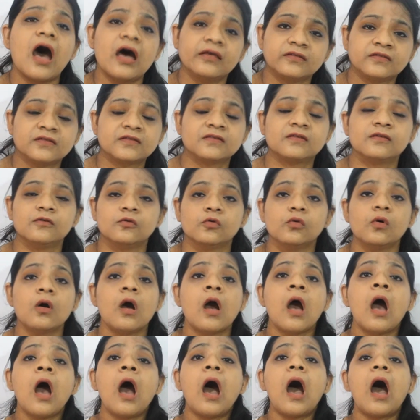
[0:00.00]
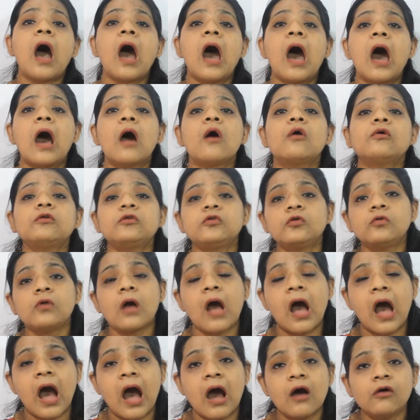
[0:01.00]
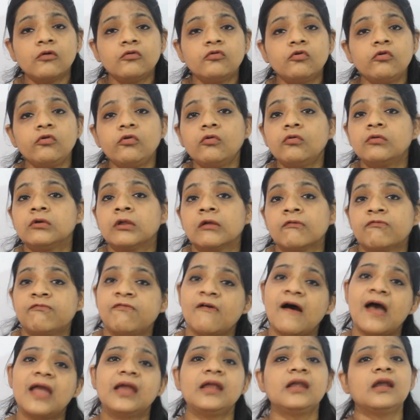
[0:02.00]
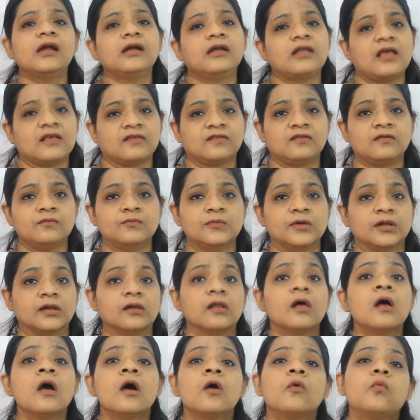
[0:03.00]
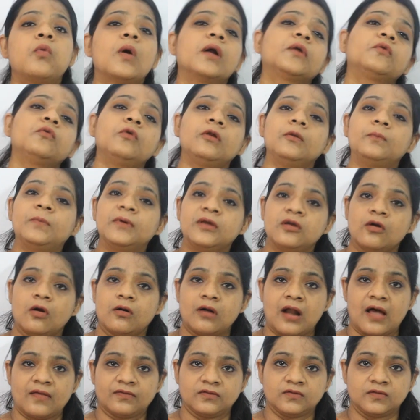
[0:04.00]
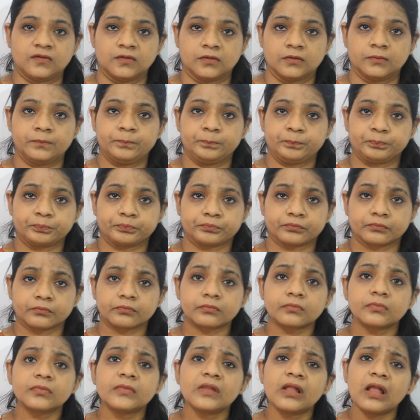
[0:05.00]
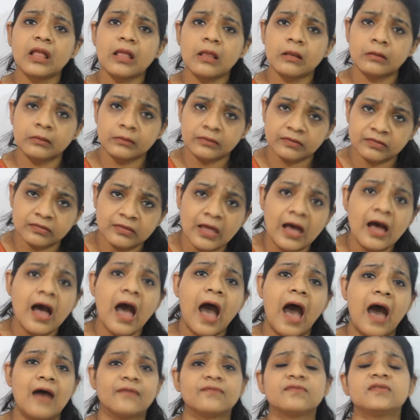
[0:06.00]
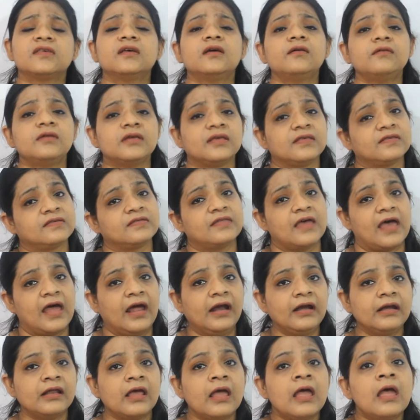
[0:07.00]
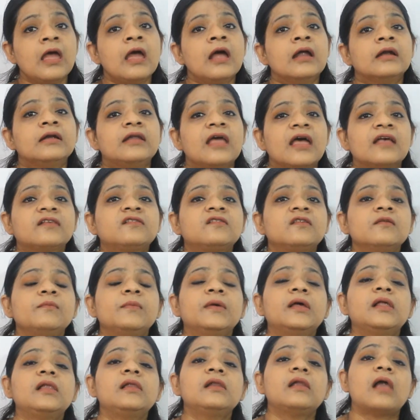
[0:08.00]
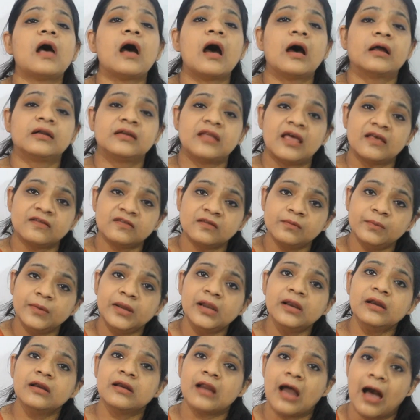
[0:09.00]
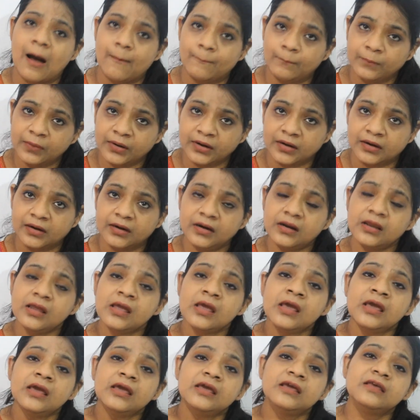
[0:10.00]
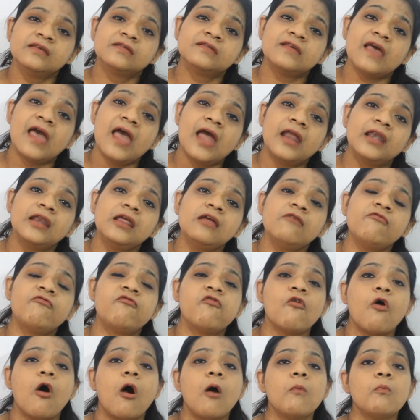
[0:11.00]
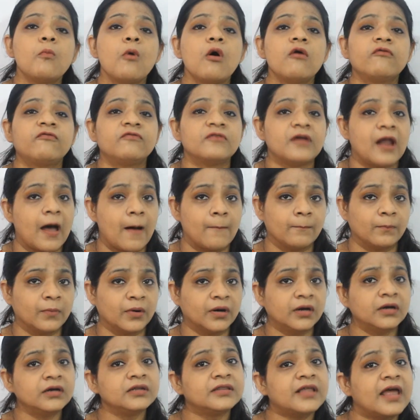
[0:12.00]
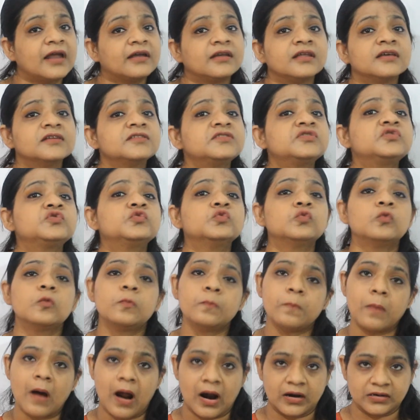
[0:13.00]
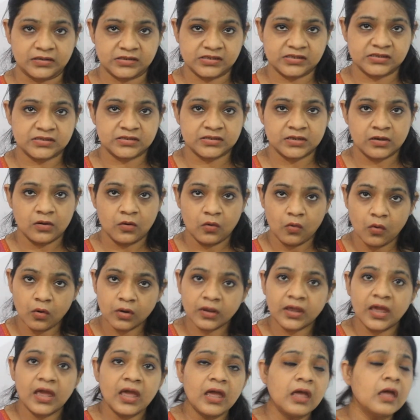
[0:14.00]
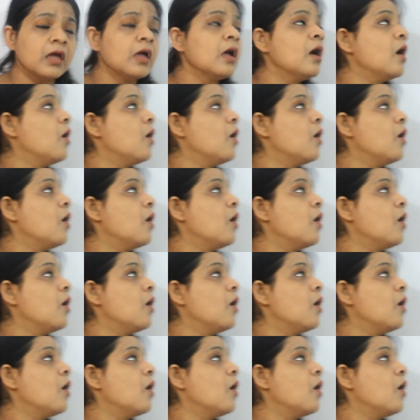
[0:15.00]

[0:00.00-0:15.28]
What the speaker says: asks you how do you define a decimal, what will be your answer? The answer is that a decimal number is any form of number that has two parts. Okay,